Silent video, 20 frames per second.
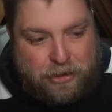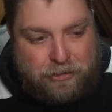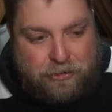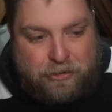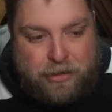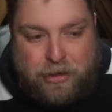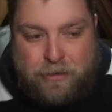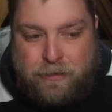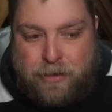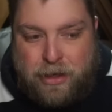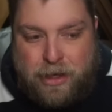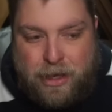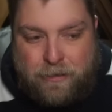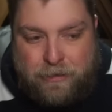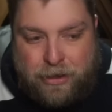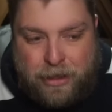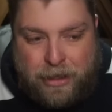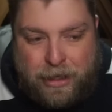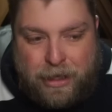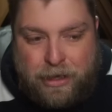instead of the
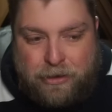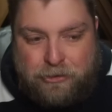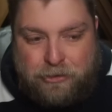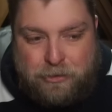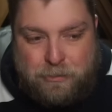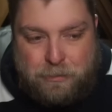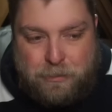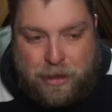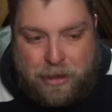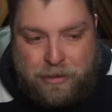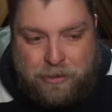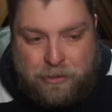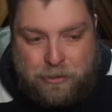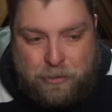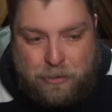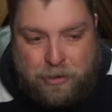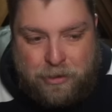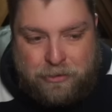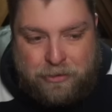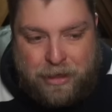navigation
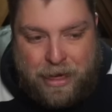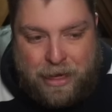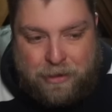menu as it